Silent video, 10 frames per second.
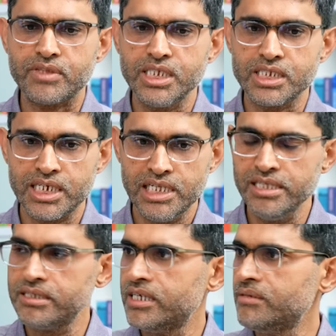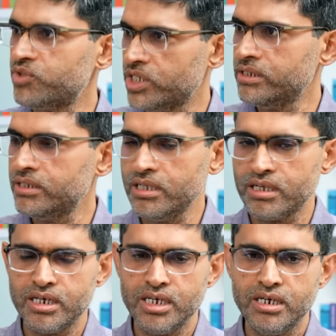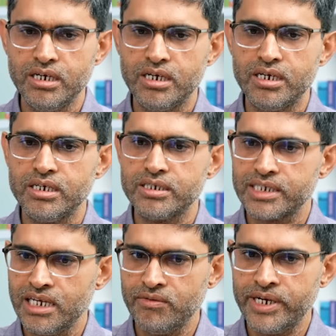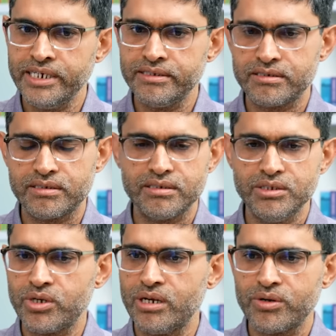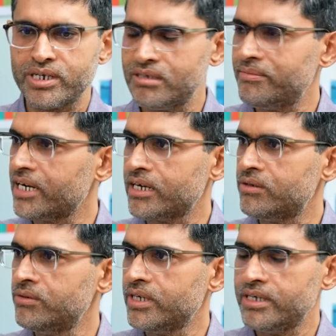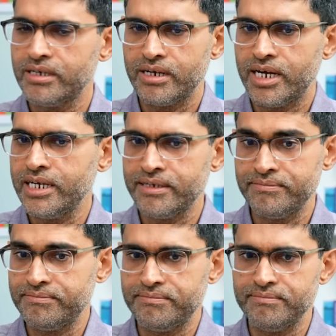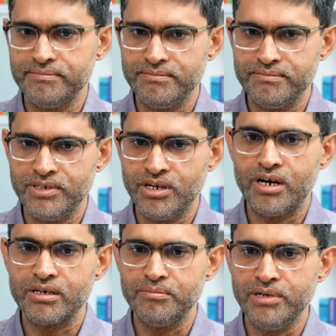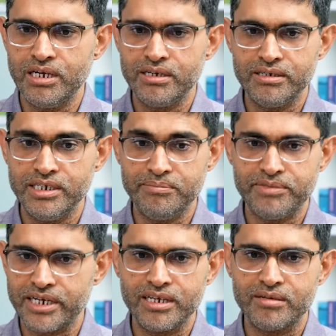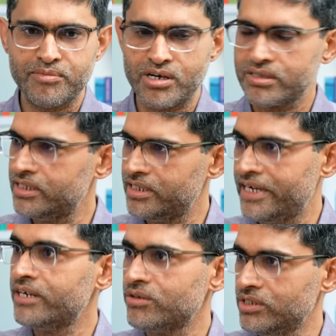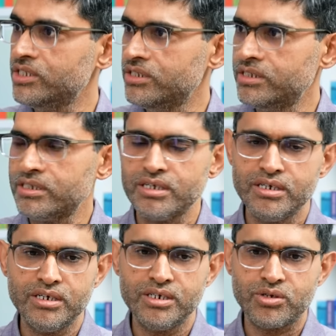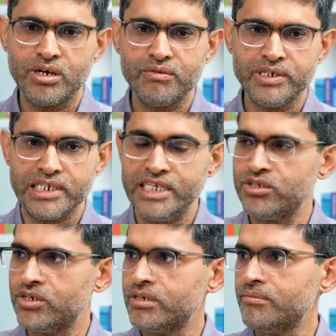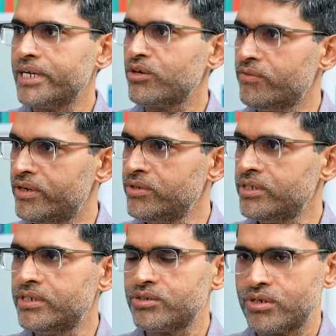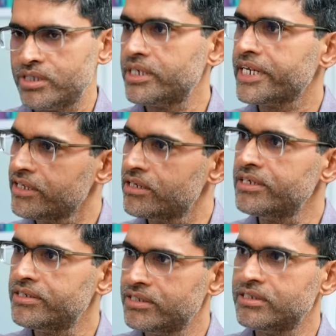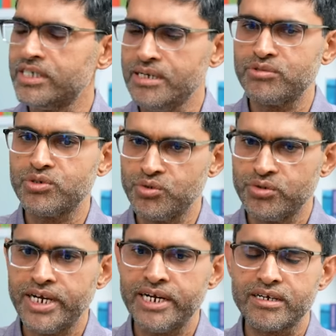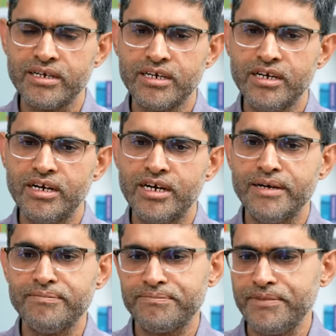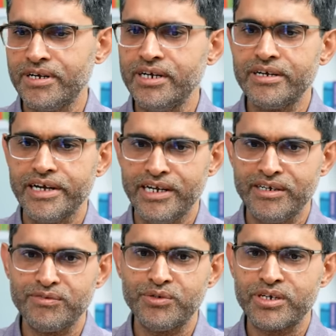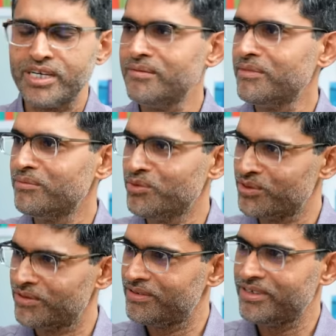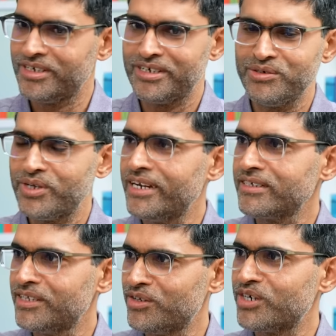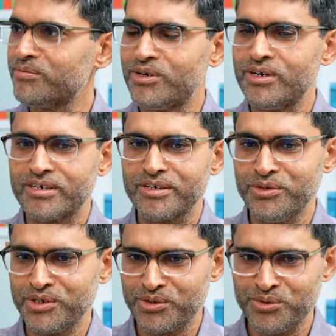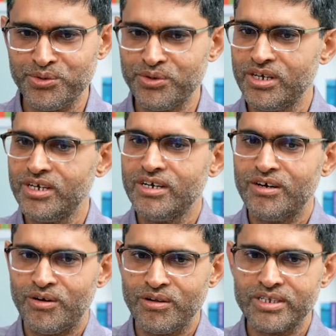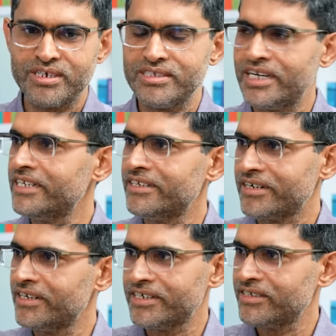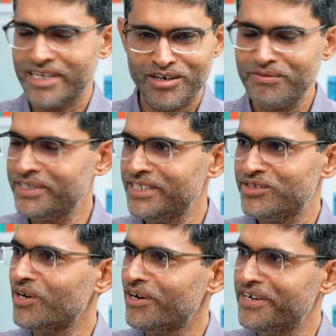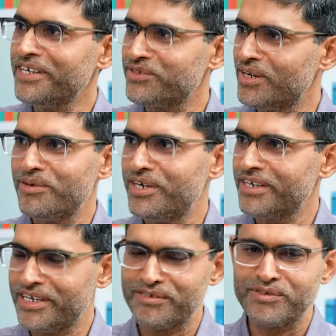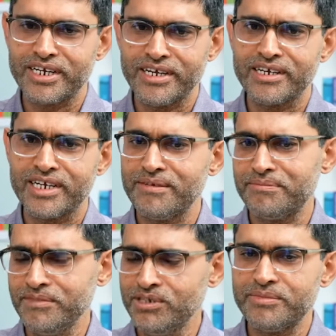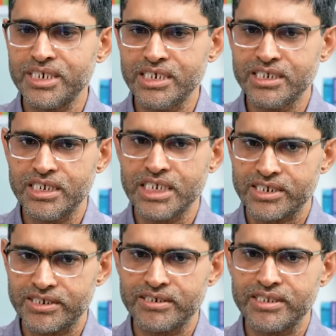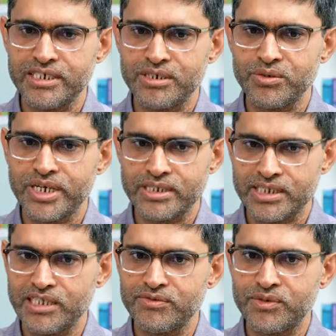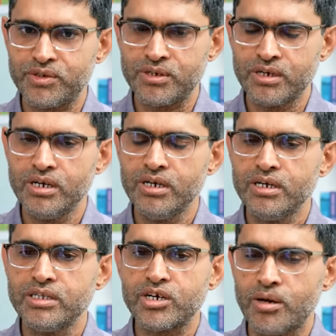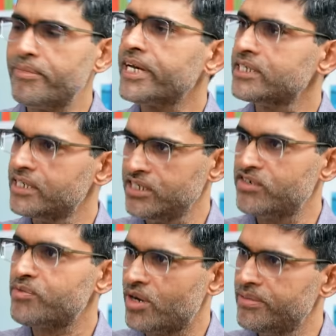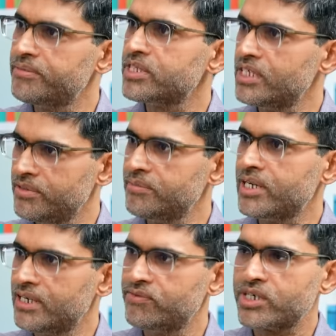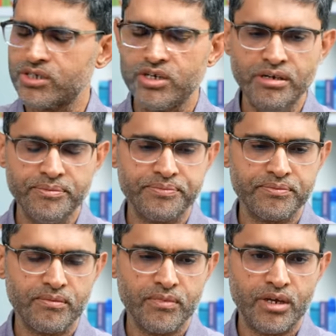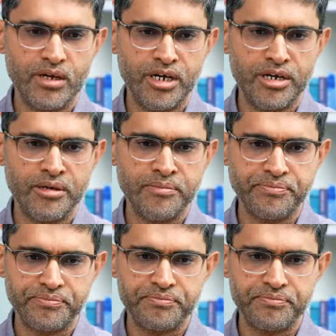skills and potential? Uh, skill wise, you can look at their background, and I have not built deep technical products as a hand on engineer. So I always lean on my co founders or other technical leaders in the team to do that. I've learned enough over time in both uh, Nutanix and ThoughtSpot going through all the design and architecture. I always enjoy learning. Mm-hmm. I've learned enough that I right. have you know pretty decent discussions there to get a sense for the complexity of problems that yeah. people have worked on. Um,